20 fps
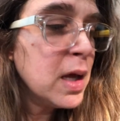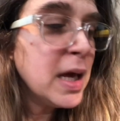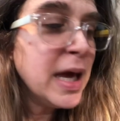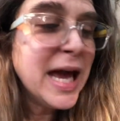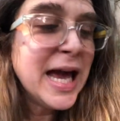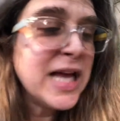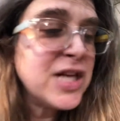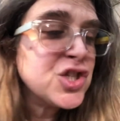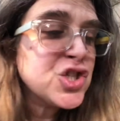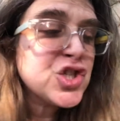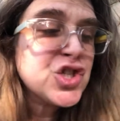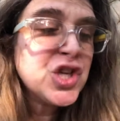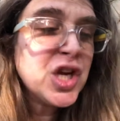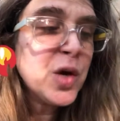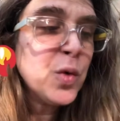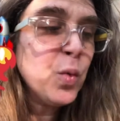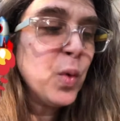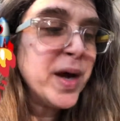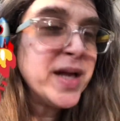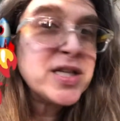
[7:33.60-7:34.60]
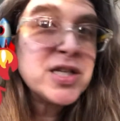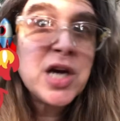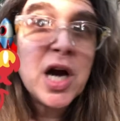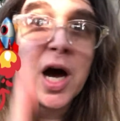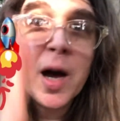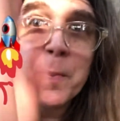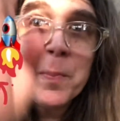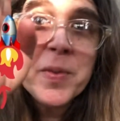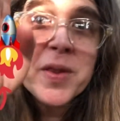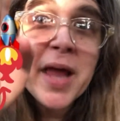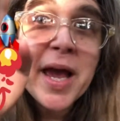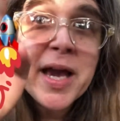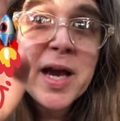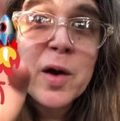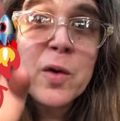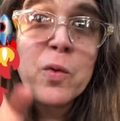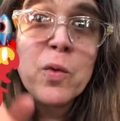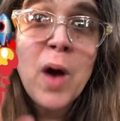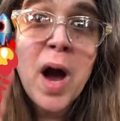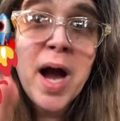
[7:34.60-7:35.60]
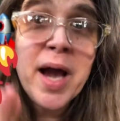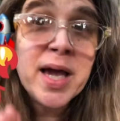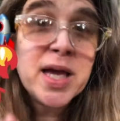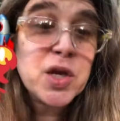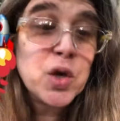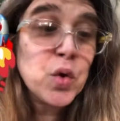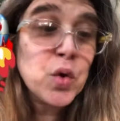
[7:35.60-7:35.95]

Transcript: And she went up like a rocket.